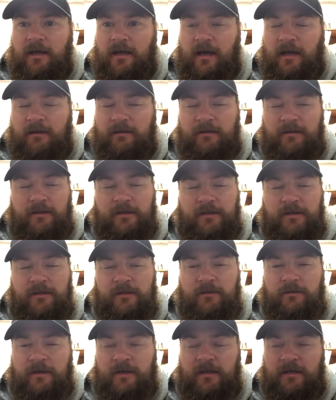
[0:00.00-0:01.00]
I really
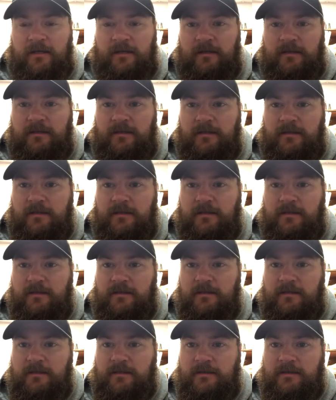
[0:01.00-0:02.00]
do want to
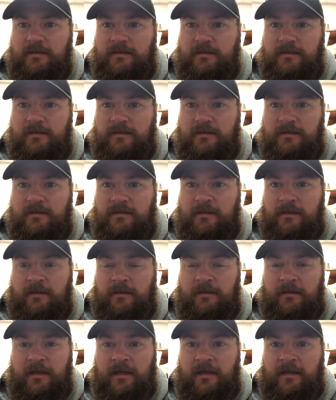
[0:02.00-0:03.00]

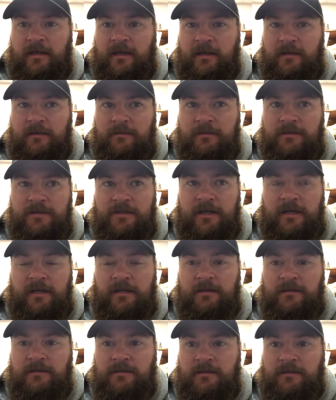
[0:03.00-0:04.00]
start getting on the
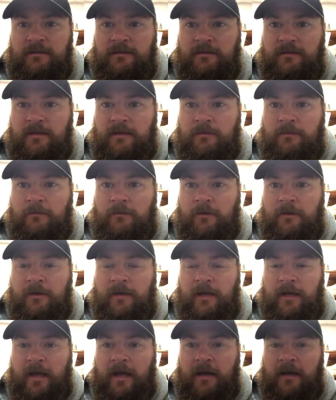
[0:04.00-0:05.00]
machines and
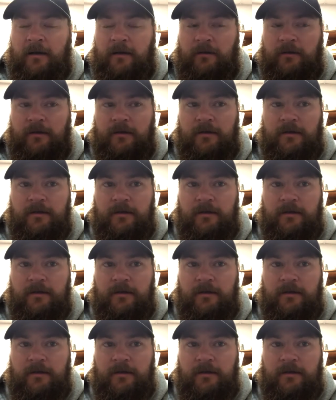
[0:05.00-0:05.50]
working out.